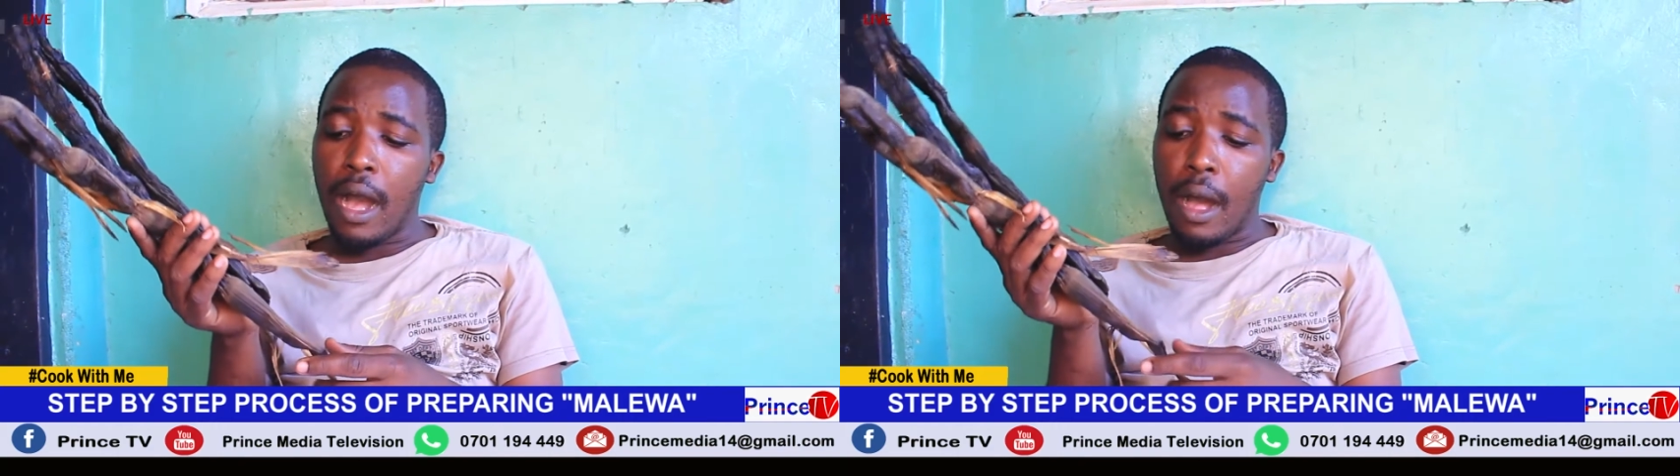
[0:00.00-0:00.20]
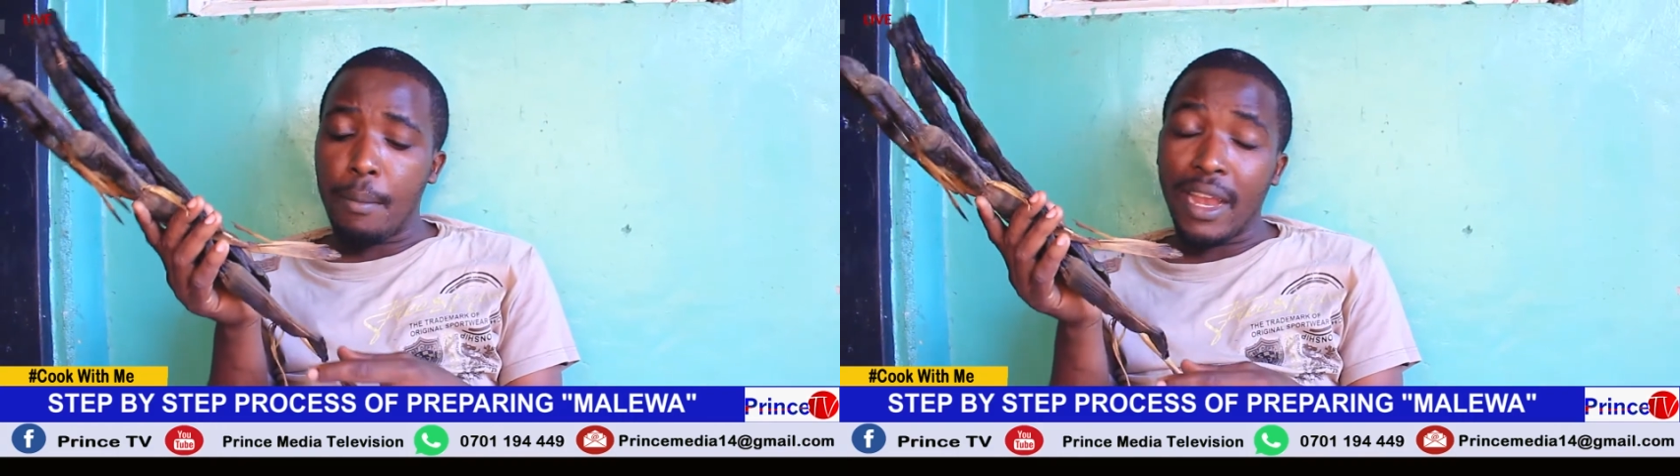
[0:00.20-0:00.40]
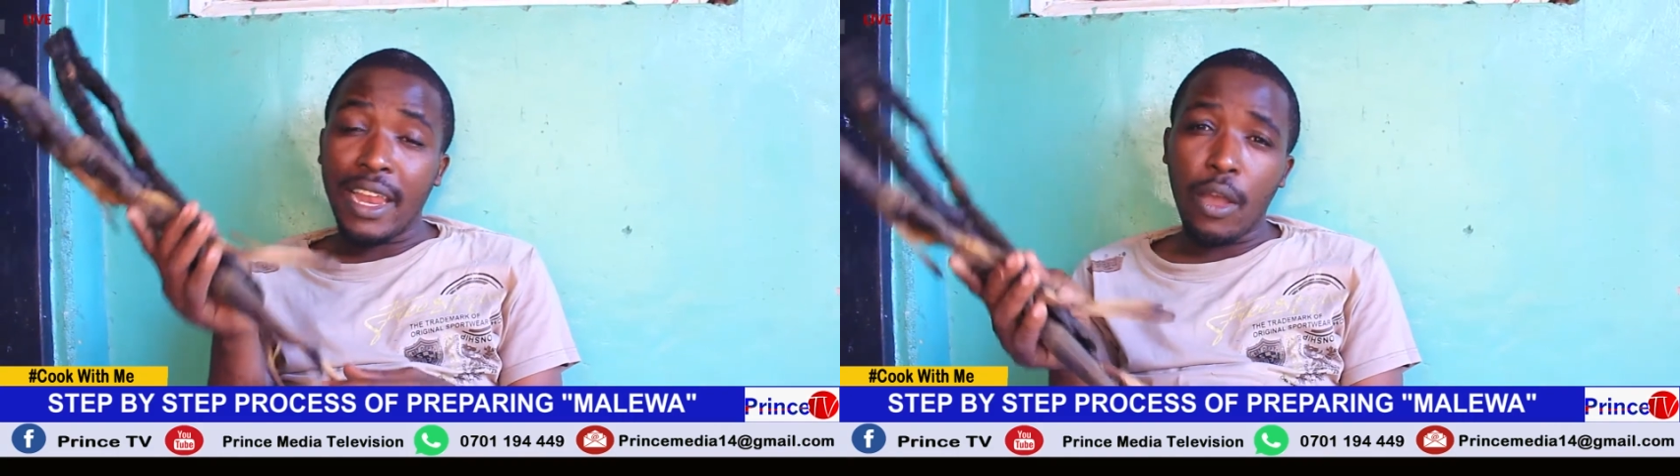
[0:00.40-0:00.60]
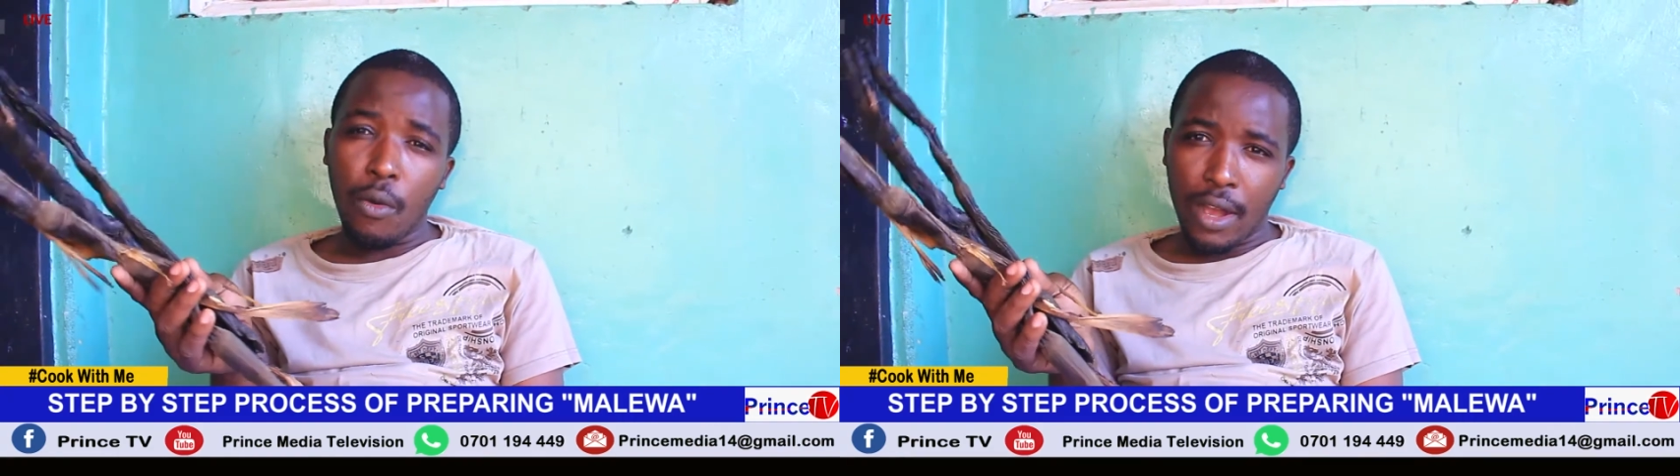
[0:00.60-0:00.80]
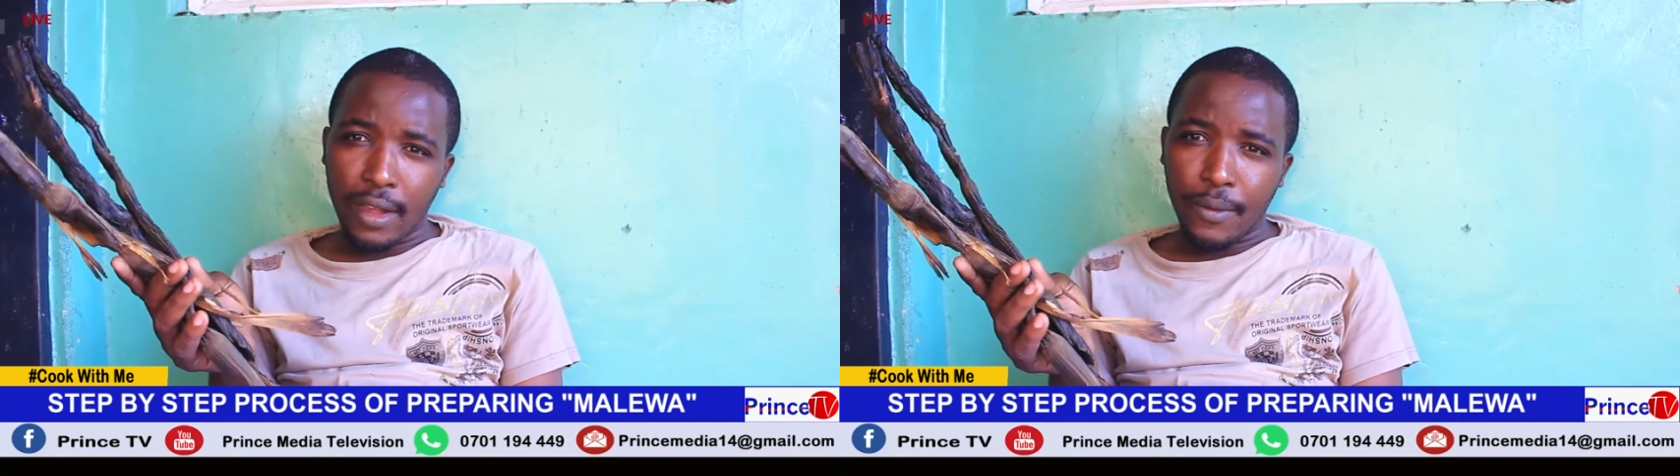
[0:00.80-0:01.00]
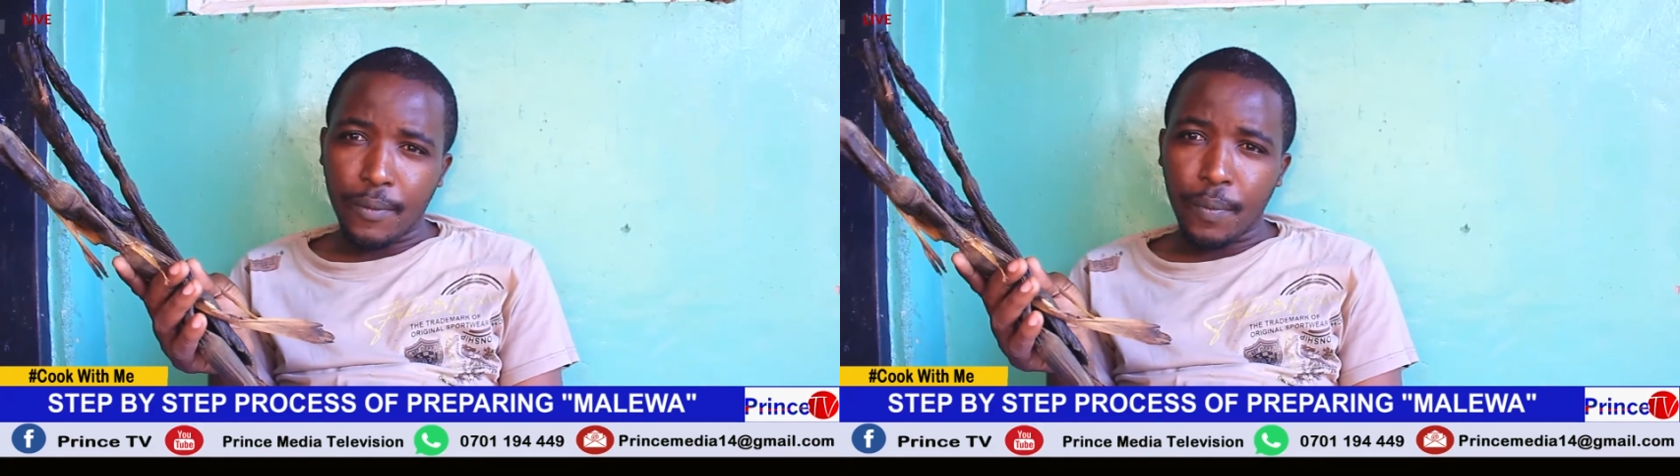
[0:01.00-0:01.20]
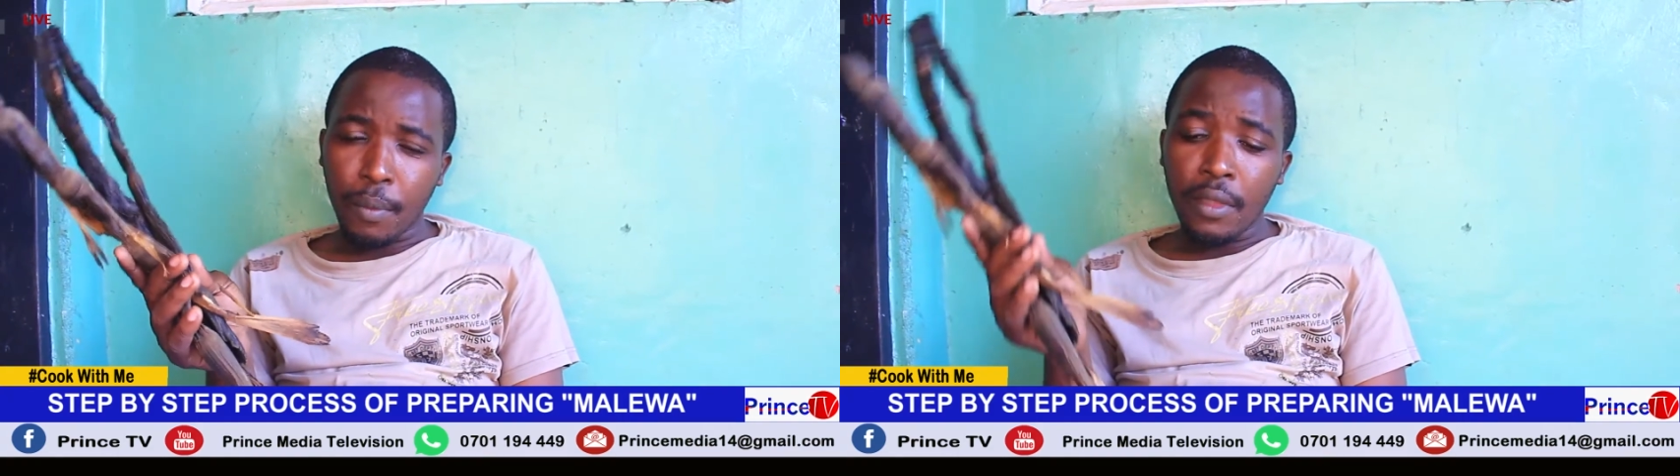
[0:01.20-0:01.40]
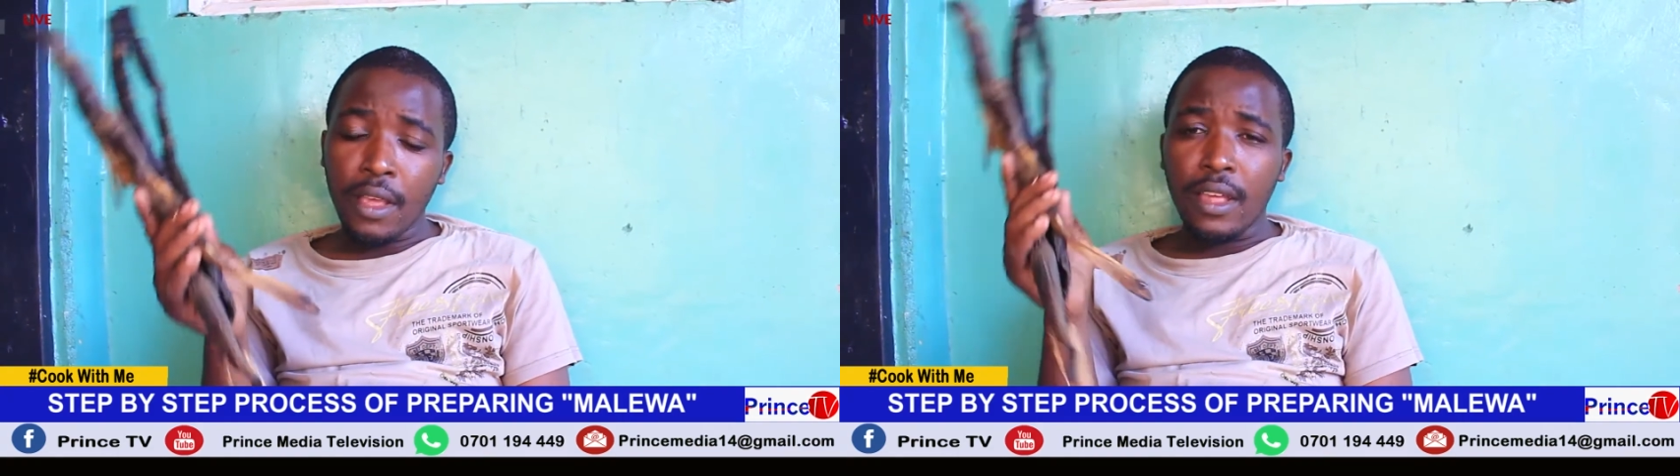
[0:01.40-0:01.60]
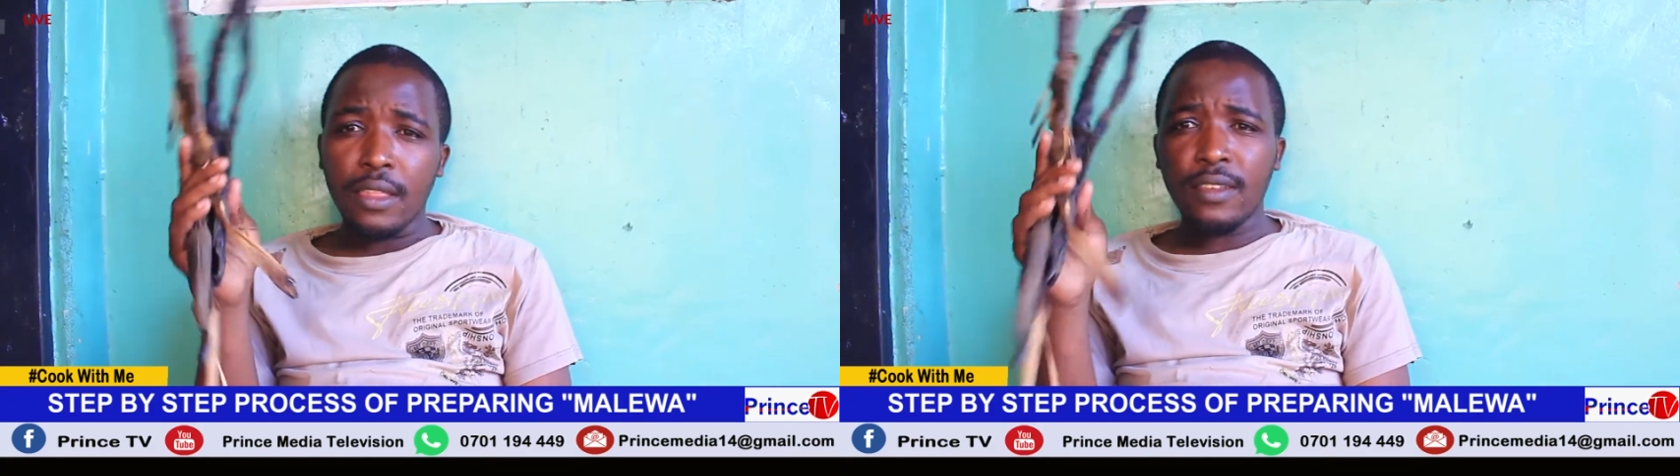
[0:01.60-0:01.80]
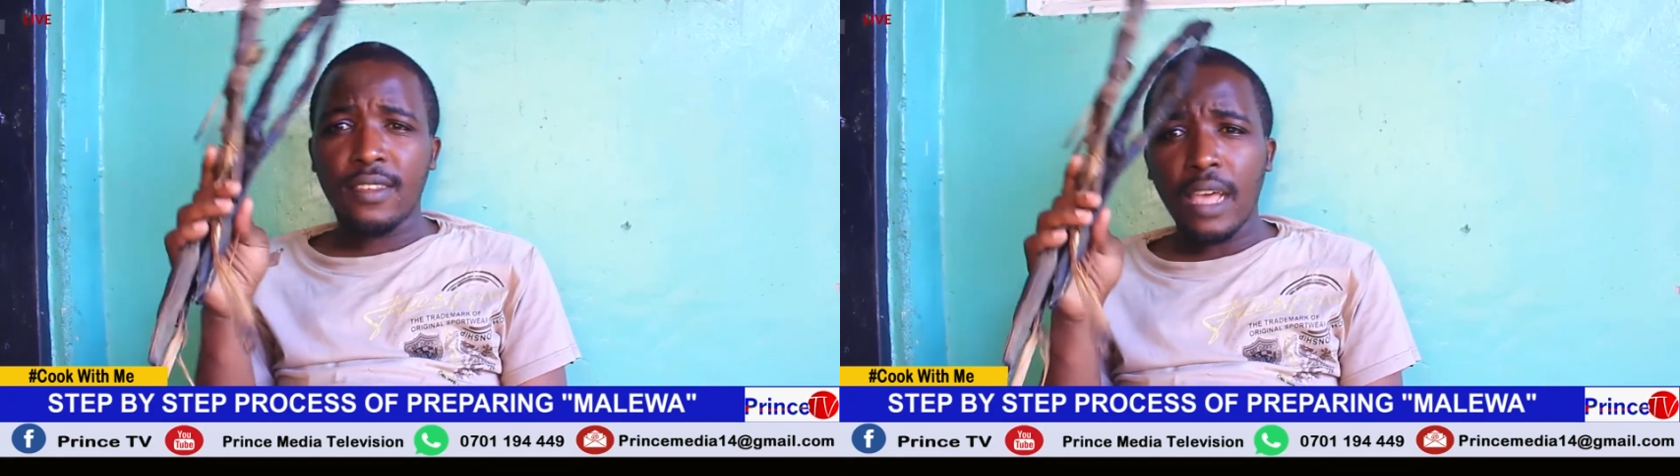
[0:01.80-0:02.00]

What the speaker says: Malewa. This